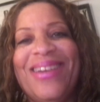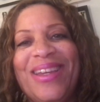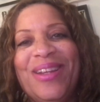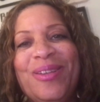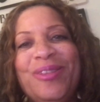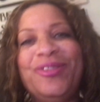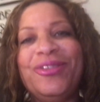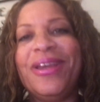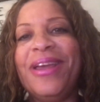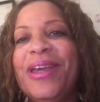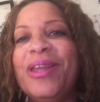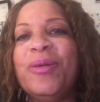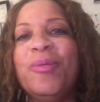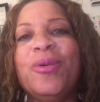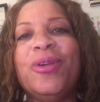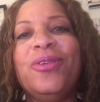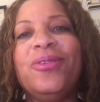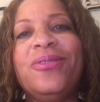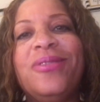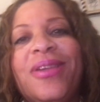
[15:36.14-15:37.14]
Okay, don't you hate it
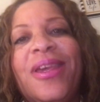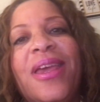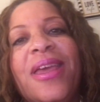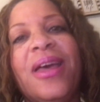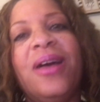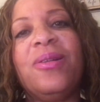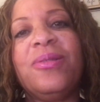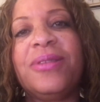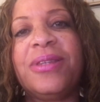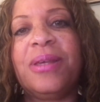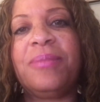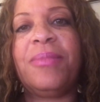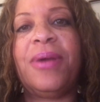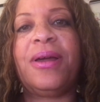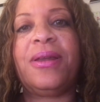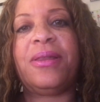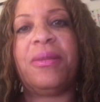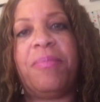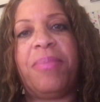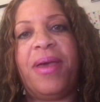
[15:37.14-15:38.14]
when you take out something
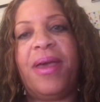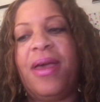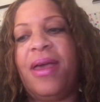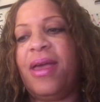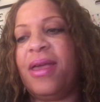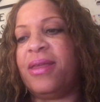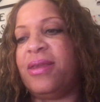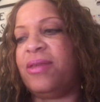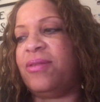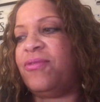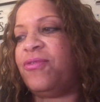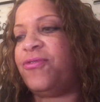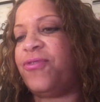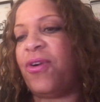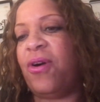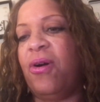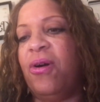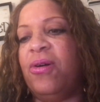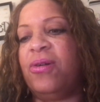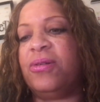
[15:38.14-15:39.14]
out of the bag and it
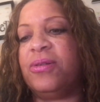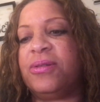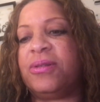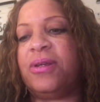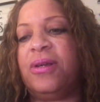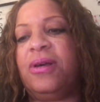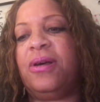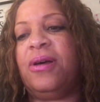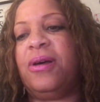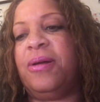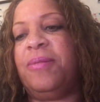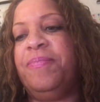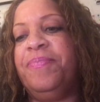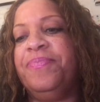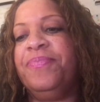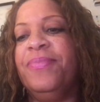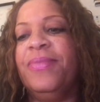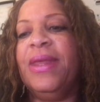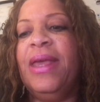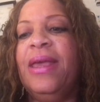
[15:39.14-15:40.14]
falls? Ah.
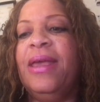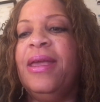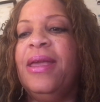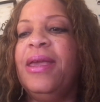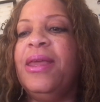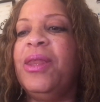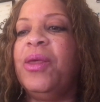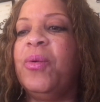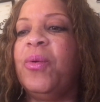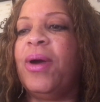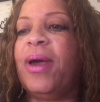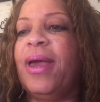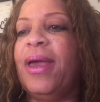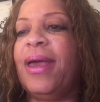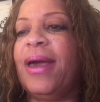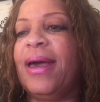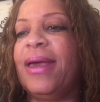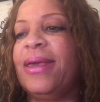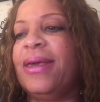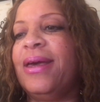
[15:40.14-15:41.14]

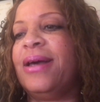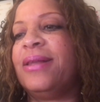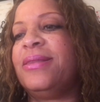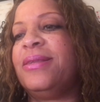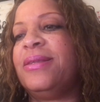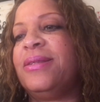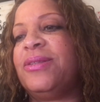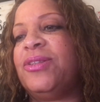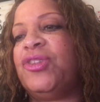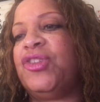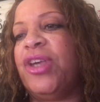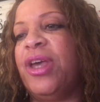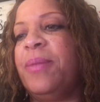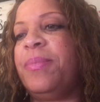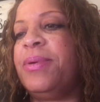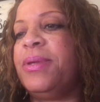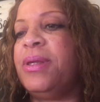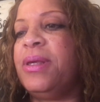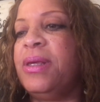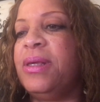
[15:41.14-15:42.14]
Anyway, I got this
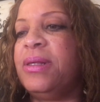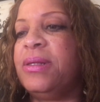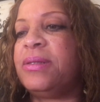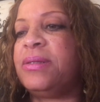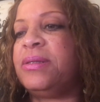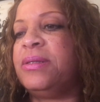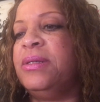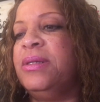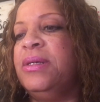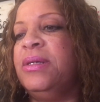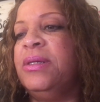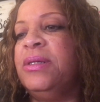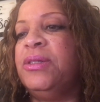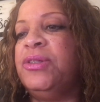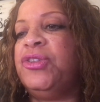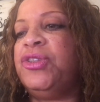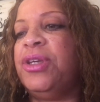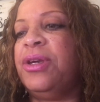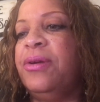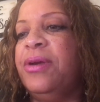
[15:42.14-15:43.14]
Japanese
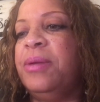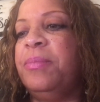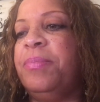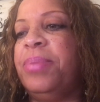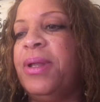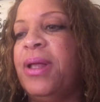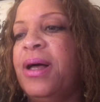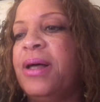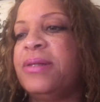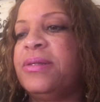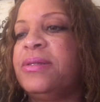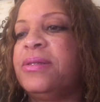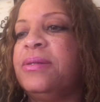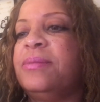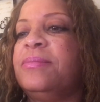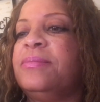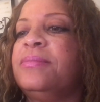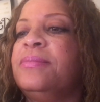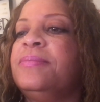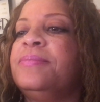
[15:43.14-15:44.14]
cherry
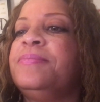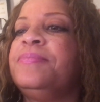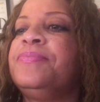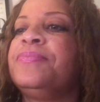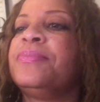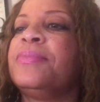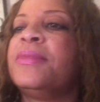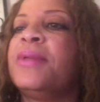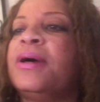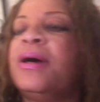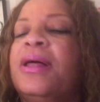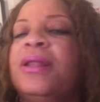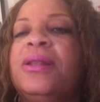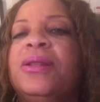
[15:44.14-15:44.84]
blossom uh,